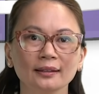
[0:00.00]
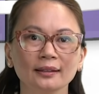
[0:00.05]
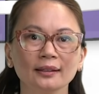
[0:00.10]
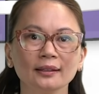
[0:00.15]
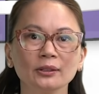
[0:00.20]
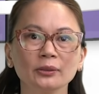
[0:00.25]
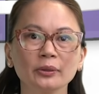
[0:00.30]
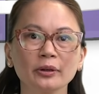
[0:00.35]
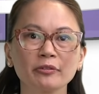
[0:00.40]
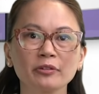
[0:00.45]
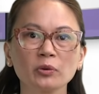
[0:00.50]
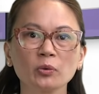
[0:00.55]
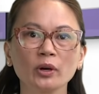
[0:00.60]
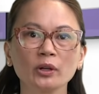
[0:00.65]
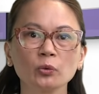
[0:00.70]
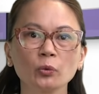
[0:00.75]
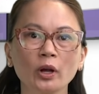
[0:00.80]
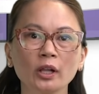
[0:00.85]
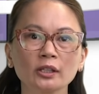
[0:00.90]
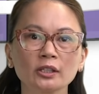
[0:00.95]
Hello
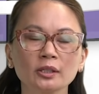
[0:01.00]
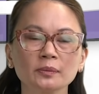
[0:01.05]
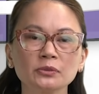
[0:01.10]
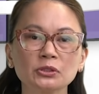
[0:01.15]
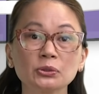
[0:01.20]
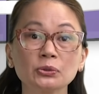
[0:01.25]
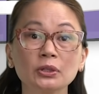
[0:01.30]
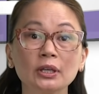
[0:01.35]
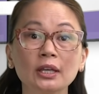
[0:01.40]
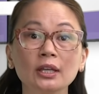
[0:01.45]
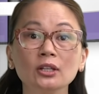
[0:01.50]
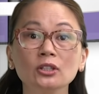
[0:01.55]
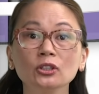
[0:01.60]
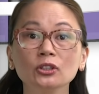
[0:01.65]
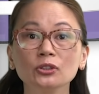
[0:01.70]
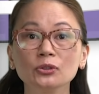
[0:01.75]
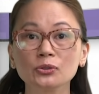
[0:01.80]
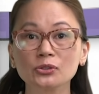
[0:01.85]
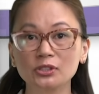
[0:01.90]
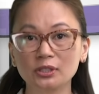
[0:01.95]
everyone, welcome to
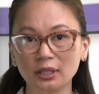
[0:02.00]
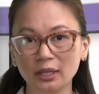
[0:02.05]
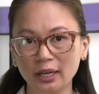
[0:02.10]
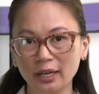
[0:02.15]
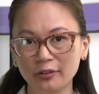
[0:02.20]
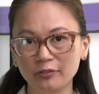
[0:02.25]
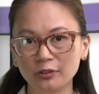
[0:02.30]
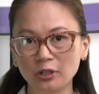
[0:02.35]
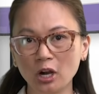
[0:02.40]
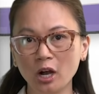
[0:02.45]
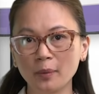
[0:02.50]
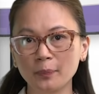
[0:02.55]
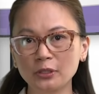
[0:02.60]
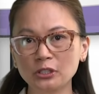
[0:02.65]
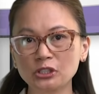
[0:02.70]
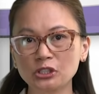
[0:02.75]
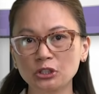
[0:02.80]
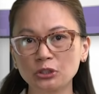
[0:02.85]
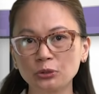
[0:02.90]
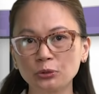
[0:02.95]
Eagle News Live.
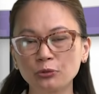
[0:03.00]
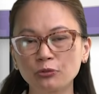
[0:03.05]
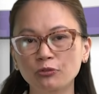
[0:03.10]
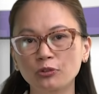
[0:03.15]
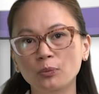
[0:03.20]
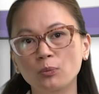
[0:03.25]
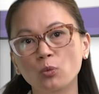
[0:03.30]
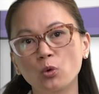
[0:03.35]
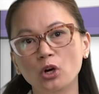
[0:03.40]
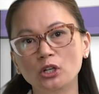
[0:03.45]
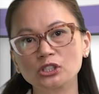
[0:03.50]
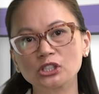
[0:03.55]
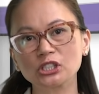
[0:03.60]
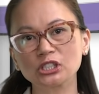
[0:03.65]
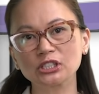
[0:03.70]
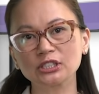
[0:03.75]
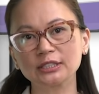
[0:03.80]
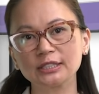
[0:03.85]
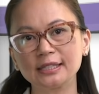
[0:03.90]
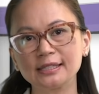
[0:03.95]
Coming to you from
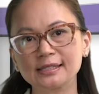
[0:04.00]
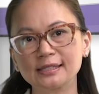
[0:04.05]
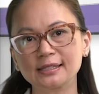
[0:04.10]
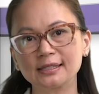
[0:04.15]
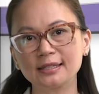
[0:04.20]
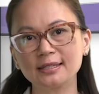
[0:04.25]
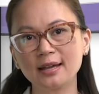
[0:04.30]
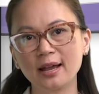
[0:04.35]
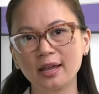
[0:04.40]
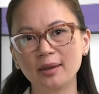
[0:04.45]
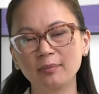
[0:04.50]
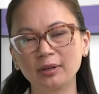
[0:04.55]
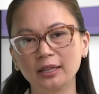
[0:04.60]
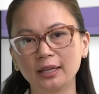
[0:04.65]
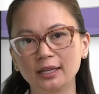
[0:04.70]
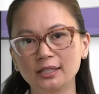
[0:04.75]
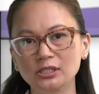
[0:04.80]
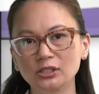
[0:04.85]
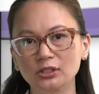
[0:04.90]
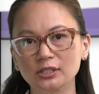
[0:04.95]
Washington, D.C., I am
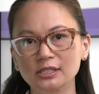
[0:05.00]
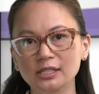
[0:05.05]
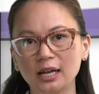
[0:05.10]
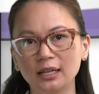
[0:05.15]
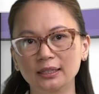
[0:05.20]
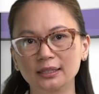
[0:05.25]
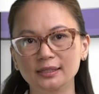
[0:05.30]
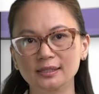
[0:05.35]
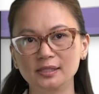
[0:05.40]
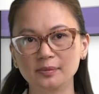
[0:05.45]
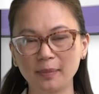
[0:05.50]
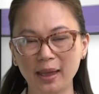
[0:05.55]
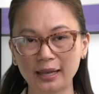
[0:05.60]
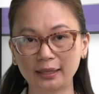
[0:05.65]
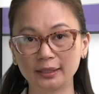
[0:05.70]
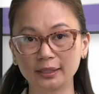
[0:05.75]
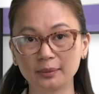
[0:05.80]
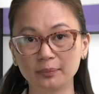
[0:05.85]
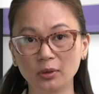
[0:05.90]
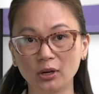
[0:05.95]
Eliza Gonzalez
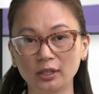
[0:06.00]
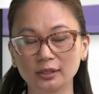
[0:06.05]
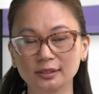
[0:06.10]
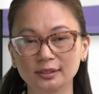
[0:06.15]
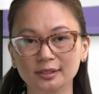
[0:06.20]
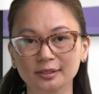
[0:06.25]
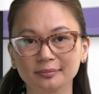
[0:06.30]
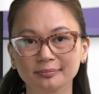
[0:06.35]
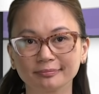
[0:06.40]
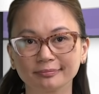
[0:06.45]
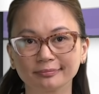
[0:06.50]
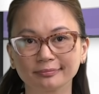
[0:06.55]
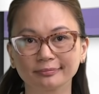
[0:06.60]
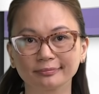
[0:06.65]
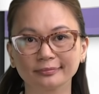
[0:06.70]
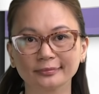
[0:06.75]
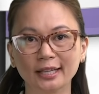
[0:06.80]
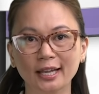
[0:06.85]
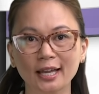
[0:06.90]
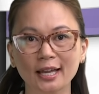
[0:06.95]
Manglikmot.
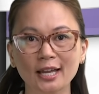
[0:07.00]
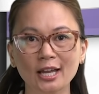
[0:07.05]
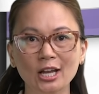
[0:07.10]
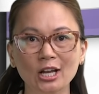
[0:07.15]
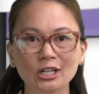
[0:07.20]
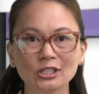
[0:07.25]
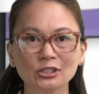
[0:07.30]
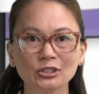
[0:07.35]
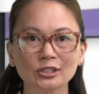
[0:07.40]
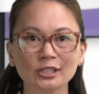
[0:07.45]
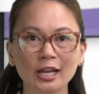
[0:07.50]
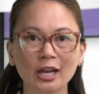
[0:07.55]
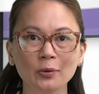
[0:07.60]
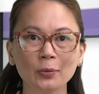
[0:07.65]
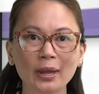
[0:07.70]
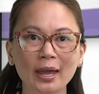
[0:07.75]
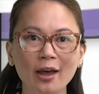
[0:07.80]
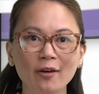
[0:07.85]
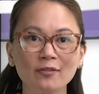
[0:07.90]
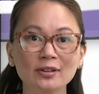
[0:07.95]
Today
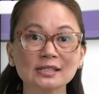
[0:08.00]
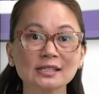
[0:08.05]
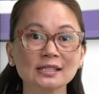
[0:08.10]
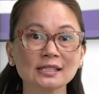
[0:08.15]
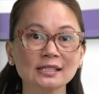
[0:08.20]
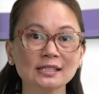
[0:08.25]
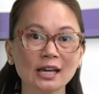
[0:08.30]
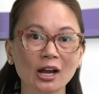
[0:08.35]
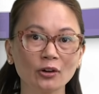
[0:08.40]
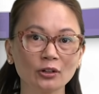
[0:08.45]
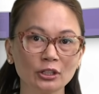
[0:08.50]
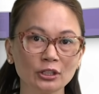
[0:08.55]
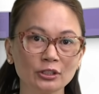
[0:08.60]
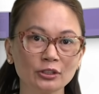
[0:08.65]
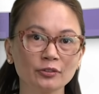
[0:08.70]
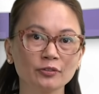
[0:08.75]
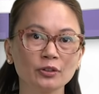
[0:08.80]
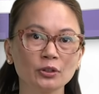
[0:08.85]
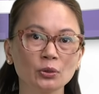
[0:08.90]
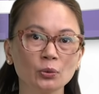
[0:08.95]
we have a sit-down
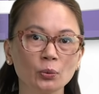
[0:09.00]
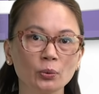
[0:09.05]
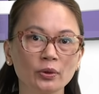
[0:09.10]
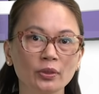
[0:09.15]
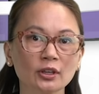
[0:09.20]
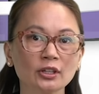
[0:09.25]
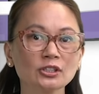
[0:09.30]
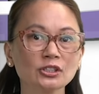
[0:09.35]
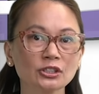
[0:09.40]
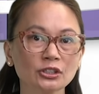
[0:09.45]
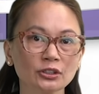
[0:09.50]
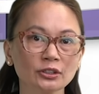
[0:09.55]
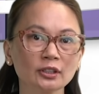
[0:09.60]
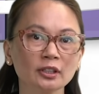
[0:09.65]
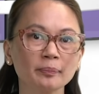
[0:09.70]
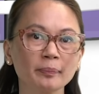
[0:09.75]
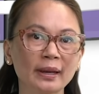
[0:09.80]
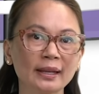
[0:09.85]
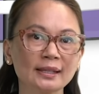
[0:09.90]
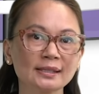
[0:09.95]
interview with
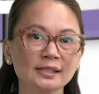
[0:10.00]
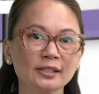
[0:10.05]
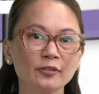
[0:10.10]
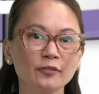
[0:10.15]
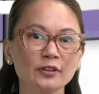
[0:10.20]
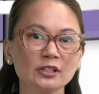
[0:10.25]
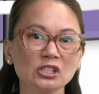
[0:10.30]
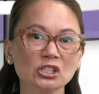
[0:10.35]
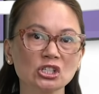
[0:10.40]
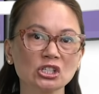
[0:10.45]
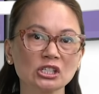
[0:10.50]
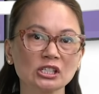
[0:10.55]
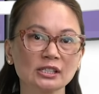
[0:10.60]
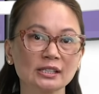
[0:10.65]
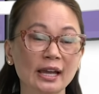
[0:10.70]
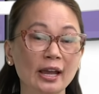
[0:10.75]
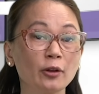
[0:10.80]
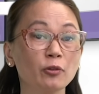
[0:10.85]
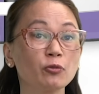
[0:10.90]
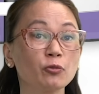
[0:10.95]
internal medicine
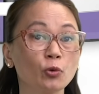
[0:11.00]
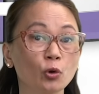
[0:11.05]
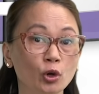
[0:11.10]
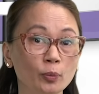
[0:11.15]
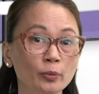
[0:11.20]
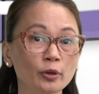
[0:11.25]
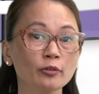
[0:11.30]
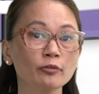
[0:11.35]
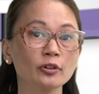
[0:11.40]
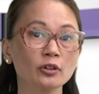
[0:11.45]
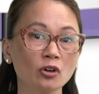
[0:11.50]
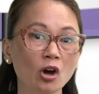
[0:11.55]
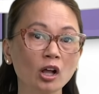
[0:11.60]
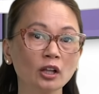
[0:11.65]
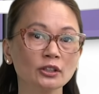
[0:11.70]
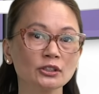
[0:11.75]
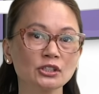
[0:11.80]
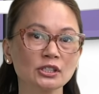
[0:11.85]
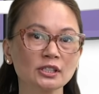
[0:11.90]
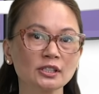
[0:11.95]
physician and former
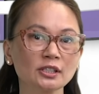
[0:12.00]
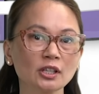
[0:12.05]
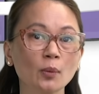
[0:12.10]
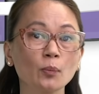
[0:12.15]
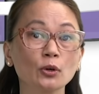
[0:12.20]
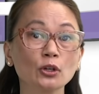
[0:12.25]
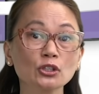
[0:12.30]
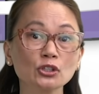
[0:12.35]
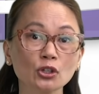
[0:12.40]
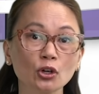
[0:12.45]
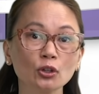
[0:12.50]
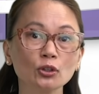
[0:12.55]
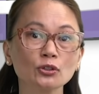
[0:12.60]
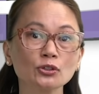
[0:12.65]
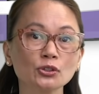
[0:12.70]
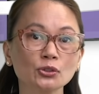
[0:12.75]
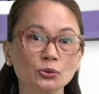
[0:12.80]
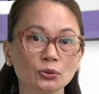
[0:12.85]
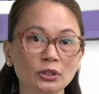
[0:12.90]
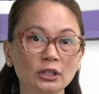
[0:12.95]
virologist Amorsolo
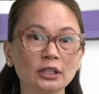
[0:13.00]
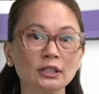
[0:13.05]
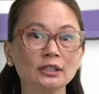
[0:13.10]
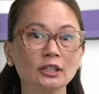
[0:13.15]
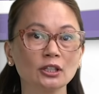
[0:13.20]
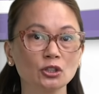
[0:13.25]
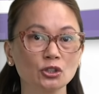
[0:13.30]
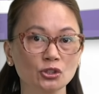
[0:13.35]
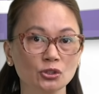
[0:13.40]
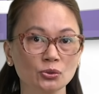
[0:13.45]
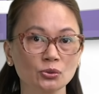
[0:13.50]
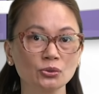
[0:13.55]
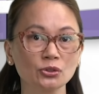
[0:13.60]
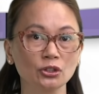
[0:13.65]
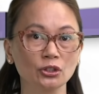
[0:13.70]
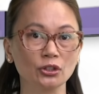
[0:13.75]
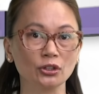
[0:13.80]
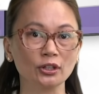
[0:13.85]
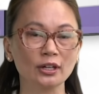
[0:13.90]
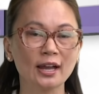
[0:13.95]
Suguitan
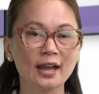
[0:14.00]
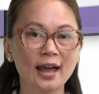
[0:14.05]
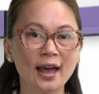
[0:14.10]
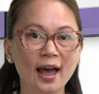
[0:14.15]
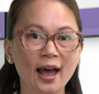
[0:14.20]
Jr.